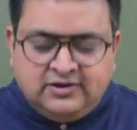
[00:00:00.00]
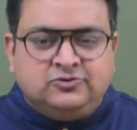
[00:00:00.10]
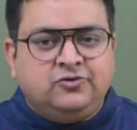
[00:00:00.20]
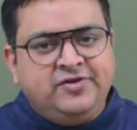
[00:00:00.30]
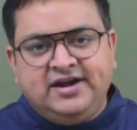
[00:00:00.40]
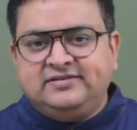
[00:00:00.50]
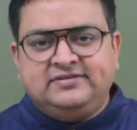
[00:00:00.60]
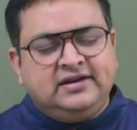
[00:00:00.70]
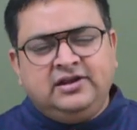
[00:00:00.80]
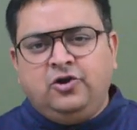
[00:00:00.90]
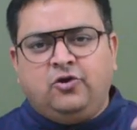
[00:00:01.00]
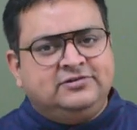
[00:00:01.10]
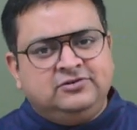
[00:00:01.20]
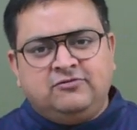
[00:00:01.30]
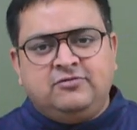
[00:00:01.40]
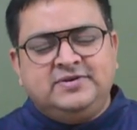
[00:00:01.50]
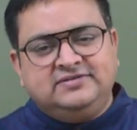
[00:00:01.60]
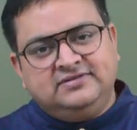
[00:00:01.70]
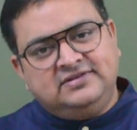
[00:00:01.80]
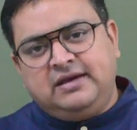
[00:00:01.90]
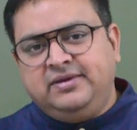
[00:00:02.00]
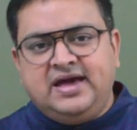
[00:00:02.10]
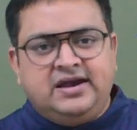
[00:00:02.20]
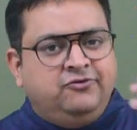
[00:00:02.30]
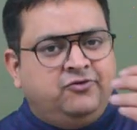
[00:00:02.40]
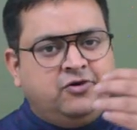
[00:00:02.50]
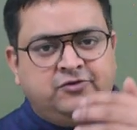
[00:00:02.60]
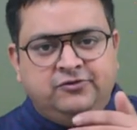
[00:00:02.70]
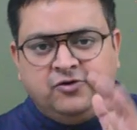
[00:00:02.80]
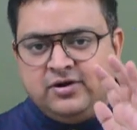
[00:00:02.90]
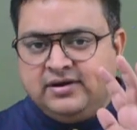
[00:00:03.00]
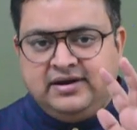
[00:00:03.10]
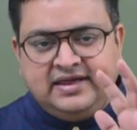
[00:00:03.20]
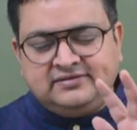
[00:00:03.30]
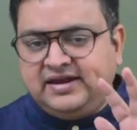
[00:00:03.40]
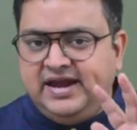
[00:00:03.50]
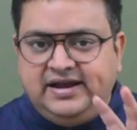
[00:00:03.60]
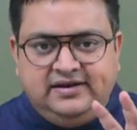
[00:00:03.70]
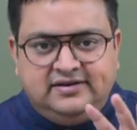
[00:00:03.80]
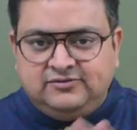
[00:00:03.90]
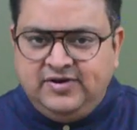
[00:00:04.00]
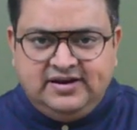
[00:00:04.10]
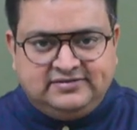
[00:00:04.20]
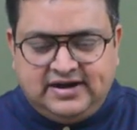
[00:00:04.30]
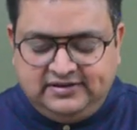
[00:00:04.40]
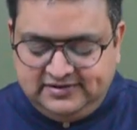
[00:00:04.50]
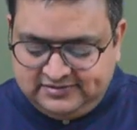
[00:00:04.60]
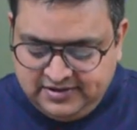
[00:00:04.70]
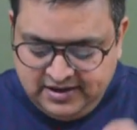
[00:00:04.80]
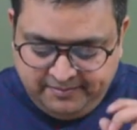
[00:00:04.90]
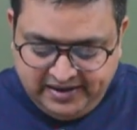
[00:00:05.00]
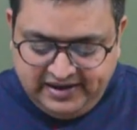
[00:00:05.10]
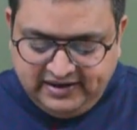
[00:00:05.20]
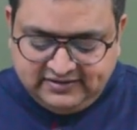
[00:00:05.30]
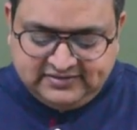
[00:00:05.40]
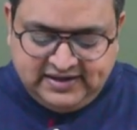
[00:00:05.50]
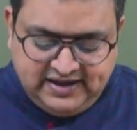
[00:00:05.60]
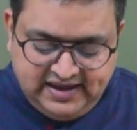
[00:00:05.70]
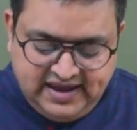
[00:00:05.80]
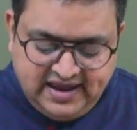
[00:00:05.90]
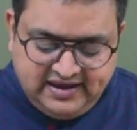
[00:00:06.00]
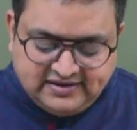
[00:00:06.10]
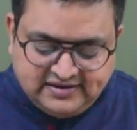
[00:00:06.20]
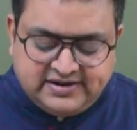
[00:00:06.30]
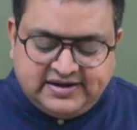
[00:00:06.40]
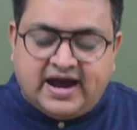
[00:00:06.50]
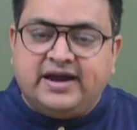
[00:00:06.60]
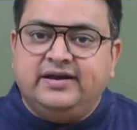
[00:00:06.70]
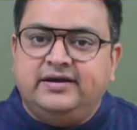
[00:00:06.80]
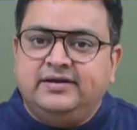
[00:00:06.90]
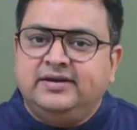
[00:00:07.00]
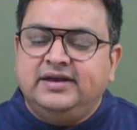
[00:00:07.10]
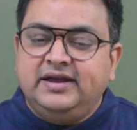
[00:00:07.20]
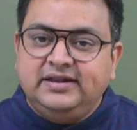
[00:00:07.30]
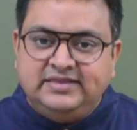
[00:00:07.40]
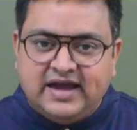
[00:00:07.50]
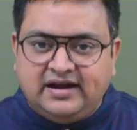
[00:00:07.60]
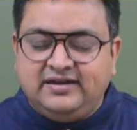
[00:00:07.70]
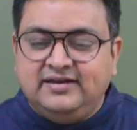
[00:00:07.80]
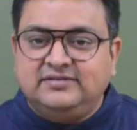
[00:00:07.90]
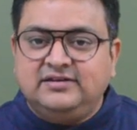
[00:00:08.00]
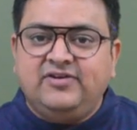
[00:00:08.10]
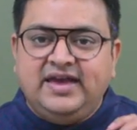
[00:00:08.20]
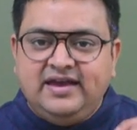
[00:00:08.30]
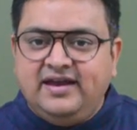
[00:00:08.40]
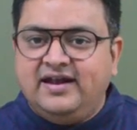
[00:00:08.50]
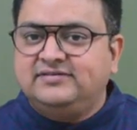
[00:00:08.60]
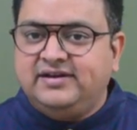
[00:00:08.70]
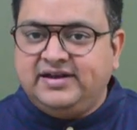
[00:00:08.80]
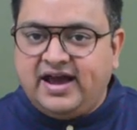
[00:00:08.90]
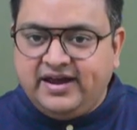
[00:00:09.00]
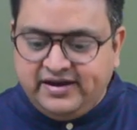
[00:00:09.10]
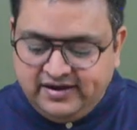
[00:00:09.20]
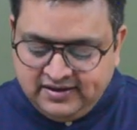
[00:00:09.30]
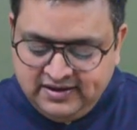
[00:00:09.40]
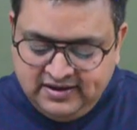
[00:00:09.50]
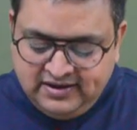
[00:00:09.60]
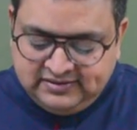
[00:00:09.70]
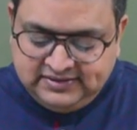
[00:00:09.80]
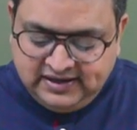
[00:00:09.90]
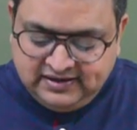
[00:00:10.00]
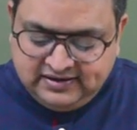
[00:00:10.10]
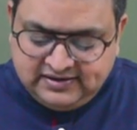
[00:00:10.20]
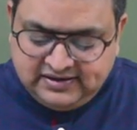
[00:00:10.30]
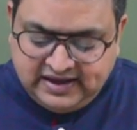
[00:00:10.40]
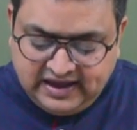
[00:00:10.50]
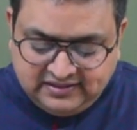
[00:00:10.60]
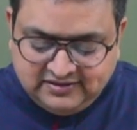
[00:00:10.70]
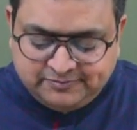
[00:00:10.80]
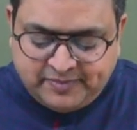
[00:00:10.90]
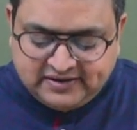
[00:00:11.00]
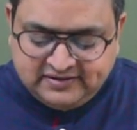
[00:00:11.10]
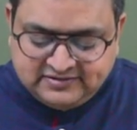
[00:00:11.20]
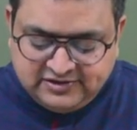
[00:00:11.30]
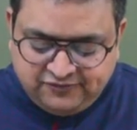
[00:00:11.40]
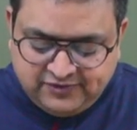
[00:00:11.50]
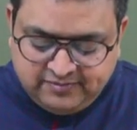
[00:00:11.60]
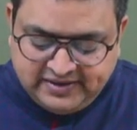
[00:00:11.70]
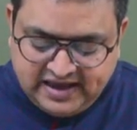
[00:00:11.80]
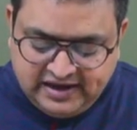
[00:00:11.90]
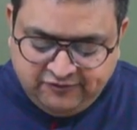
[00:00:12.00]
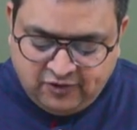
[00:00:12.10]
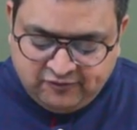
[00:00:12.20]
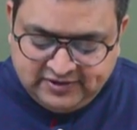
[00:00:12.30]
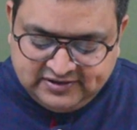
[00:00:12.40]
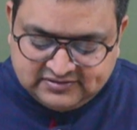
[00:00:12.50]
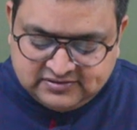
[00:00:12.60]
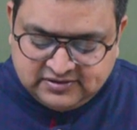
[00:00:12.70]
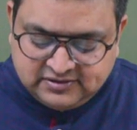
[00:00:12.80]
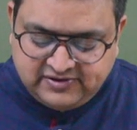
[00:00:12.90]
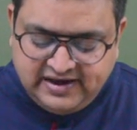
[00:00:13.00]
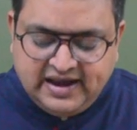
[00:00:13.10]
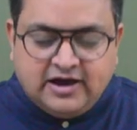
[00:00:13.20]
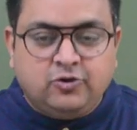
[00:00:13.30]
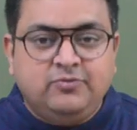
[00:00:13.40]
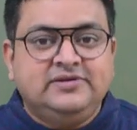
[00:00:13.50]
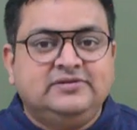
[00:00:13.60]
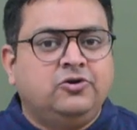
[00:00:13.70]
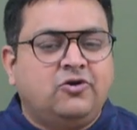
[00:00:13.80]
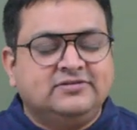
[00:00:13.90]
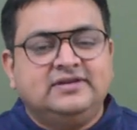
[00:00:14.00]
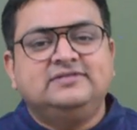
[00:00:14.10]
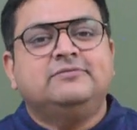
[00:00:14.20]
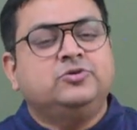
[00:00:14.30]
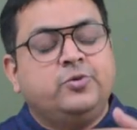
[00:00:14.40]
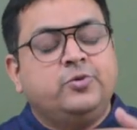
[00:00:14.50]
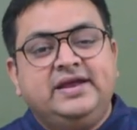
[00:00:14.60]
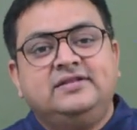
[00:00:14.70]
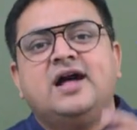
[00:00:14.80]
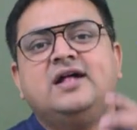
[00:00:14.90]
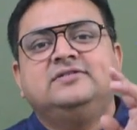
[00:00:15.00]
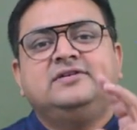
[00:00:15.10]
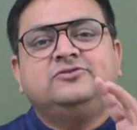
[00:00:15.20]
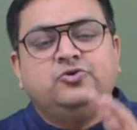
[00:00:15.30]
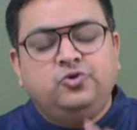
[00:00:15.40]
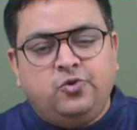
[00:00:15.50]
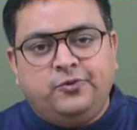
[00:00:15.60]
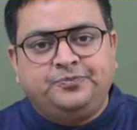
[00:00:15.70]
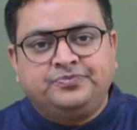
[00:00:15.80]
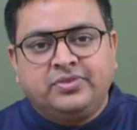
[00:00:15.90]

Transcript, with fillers: So we understand the losses of a business can be carried forward for next 8 years. We understand this. But let's say A gets retired. In that case, if A gets retired, then can this partnership firm carry forward this 3 lakh rupees loss in subsequent year? The answer is no.